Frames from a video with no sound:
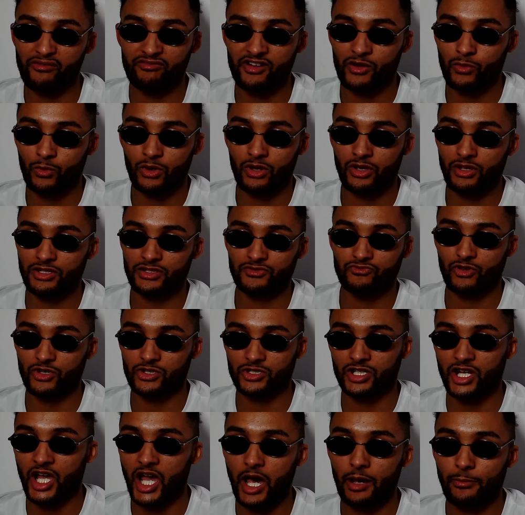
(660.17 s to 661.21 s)
it was, Ross
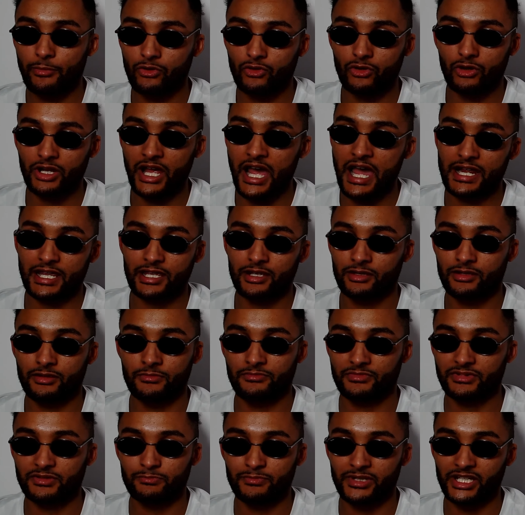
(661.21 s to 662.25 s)
Garber or uh, um,
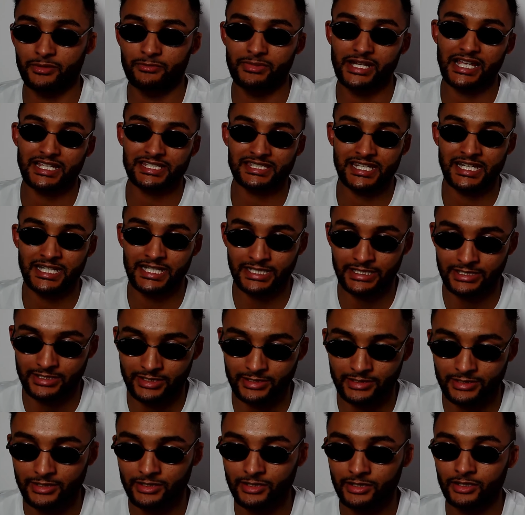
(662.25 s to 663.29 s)
Black
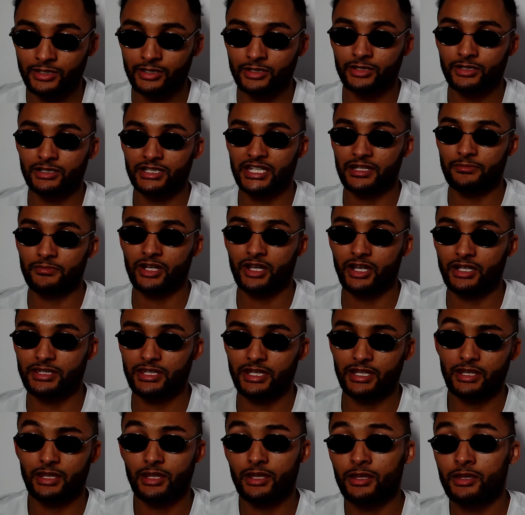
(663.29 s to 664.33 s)
Skellington, Team
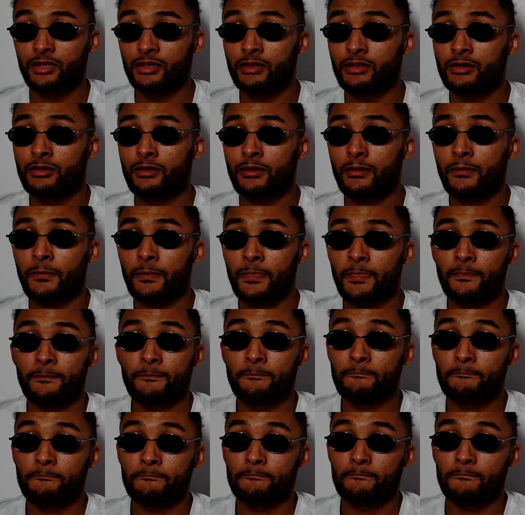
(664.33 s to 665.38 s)
Lighty.
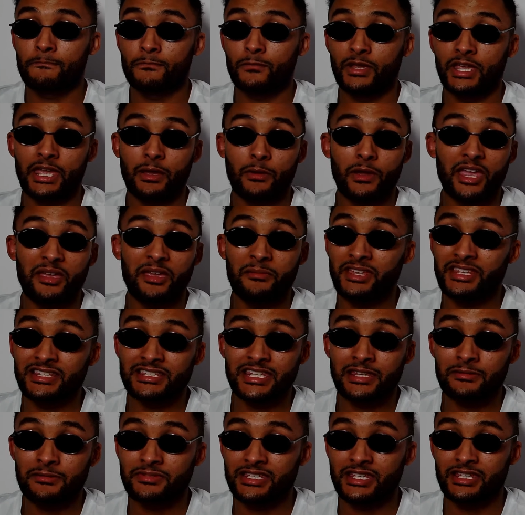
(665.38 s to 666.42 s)
He ain't been
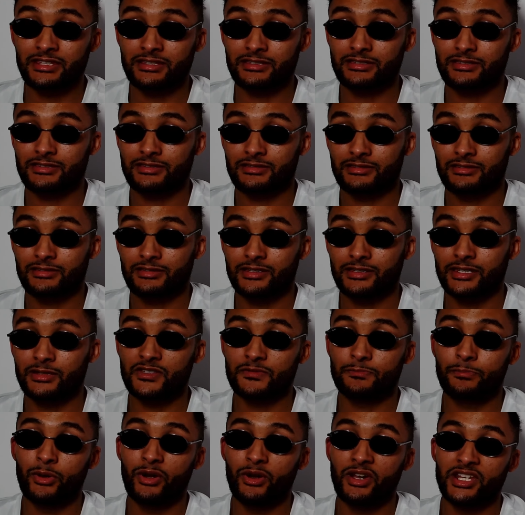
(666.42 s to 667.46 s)
seen since. He was
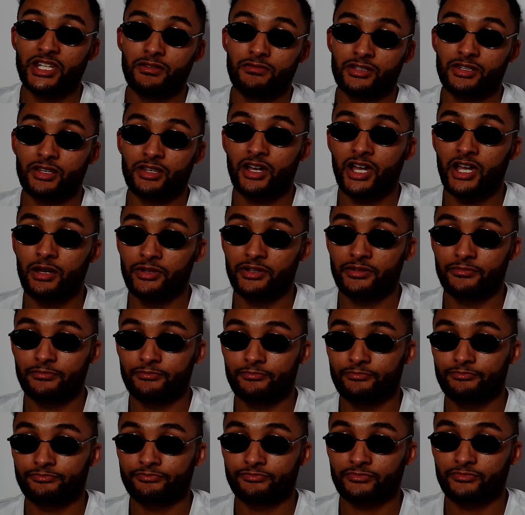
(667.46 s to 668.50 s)
put into retirement.
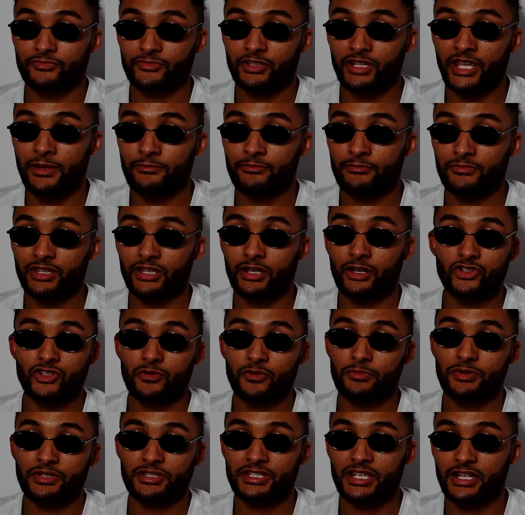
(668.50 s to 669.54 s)

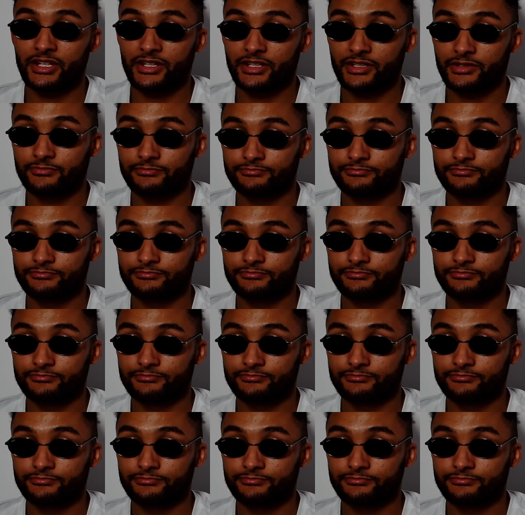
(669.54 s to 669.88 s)
100%.